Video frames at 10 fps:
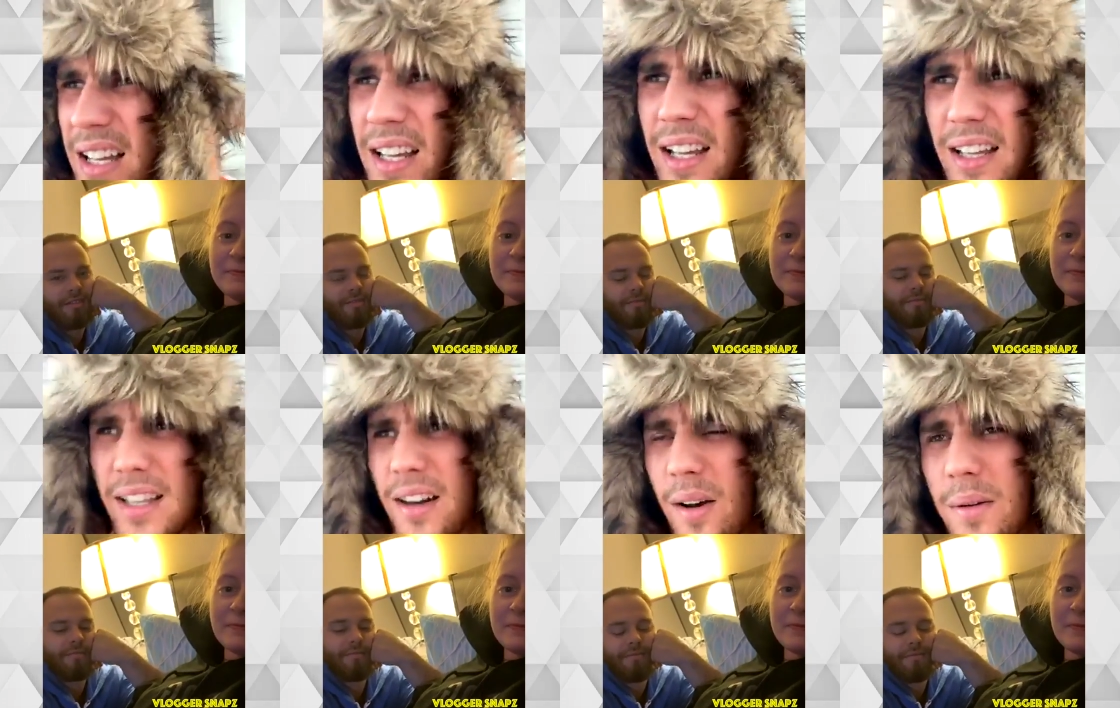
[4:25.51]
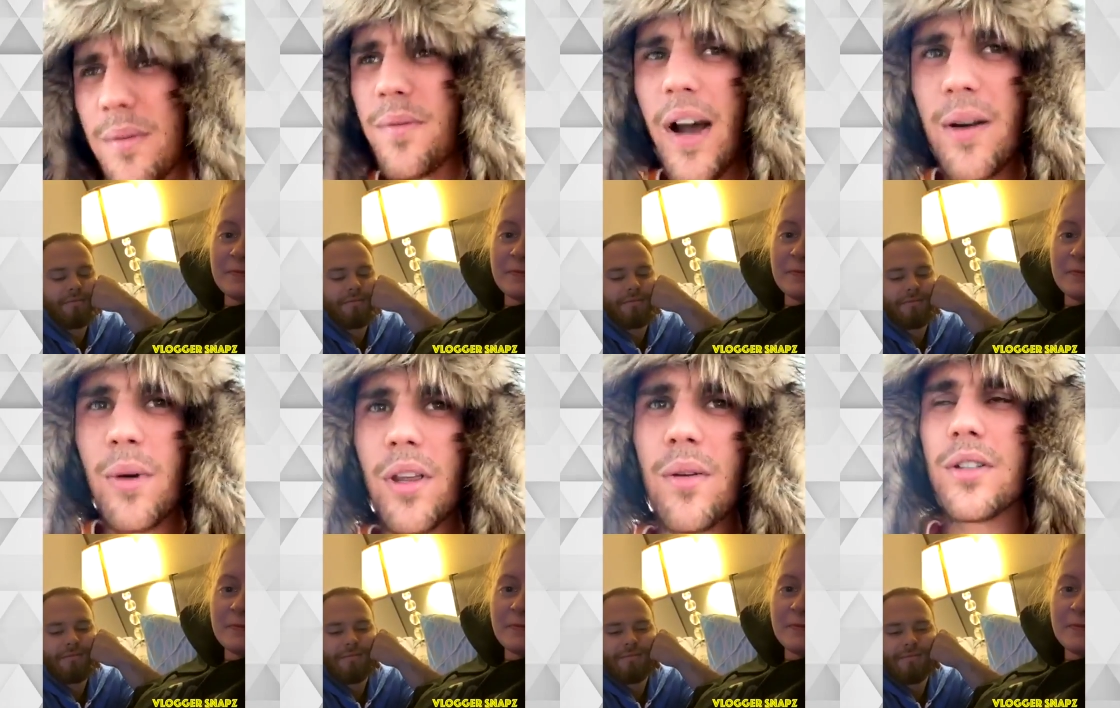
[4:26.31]
Speaker 1: you know, find what you
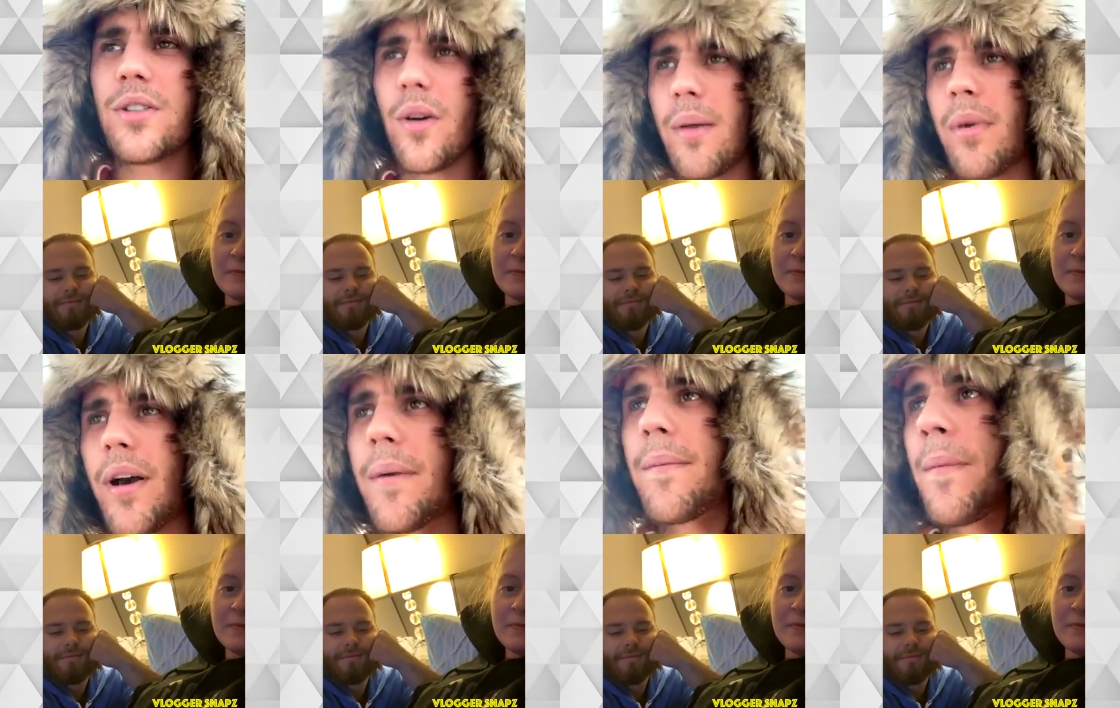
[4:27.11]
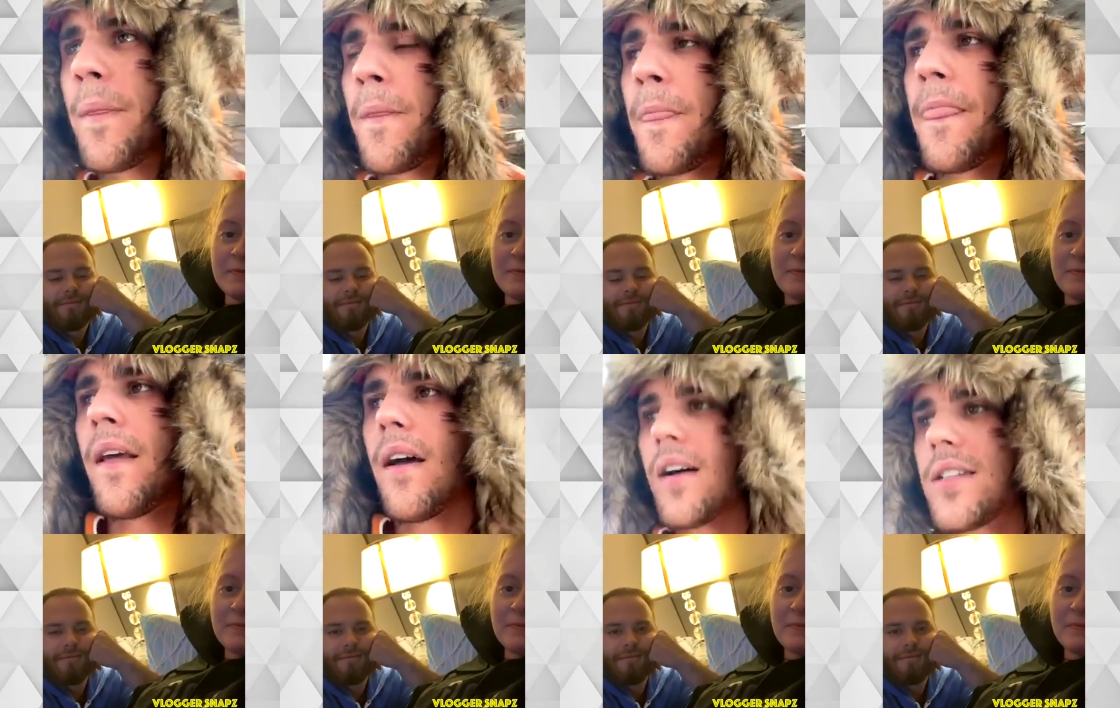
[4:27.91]
enjoy. But I'll
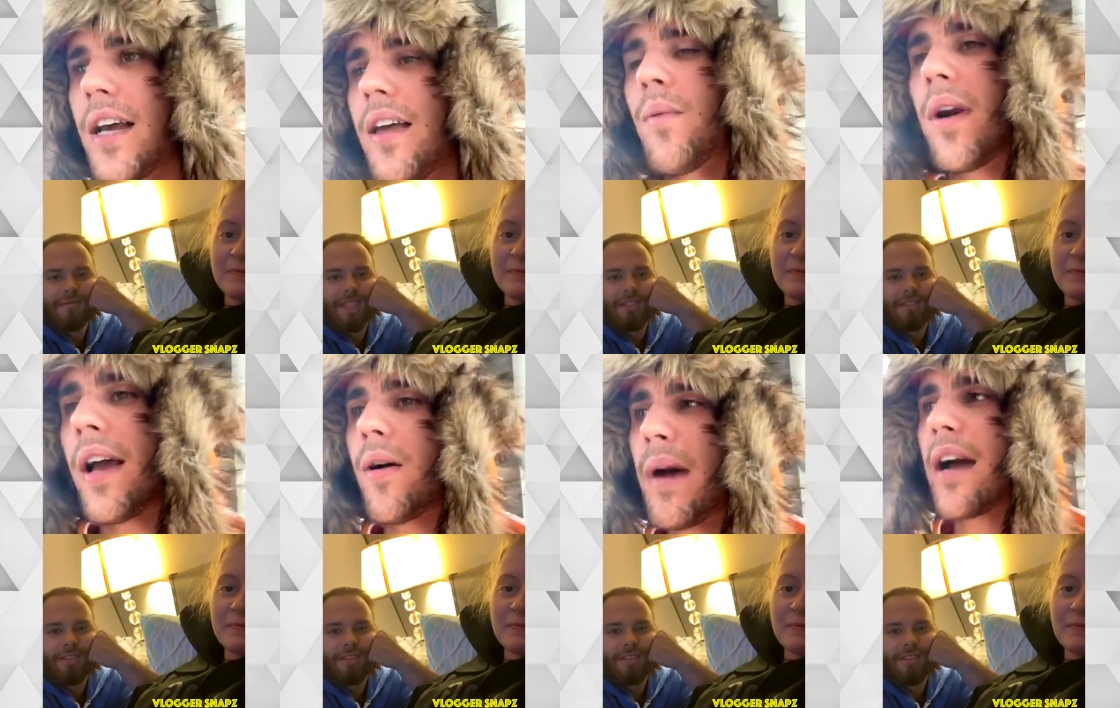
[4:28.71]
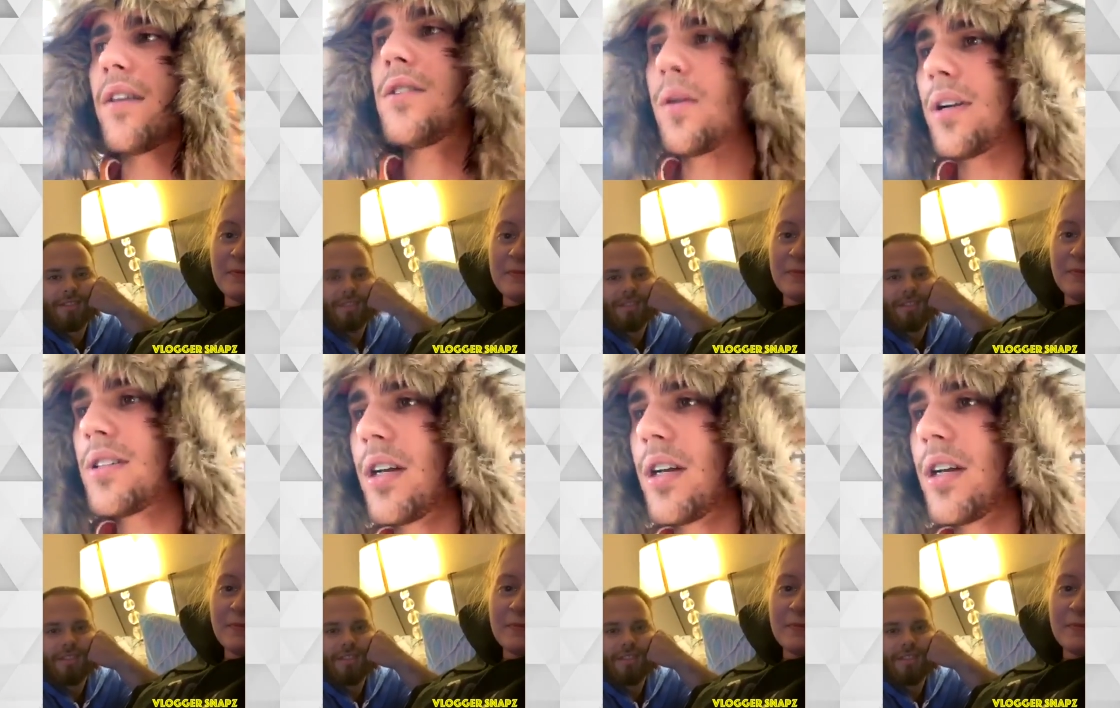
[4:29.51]
tell you, when I go back on tour, it's gonna